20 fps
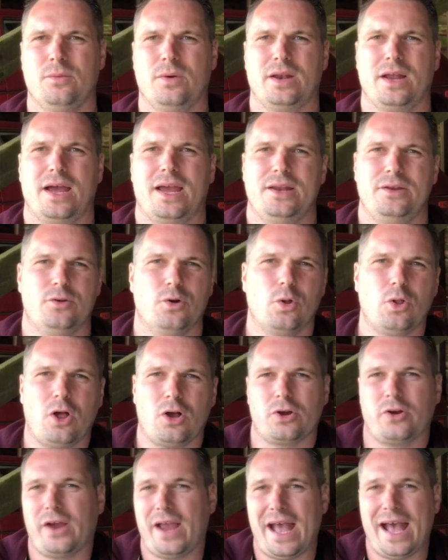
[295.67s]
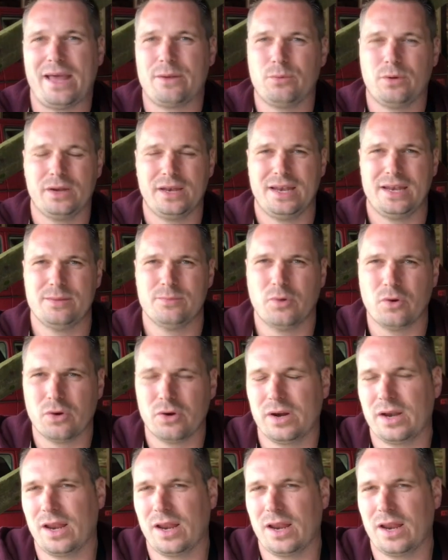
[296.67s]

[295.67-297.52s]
I no longer had one anymore,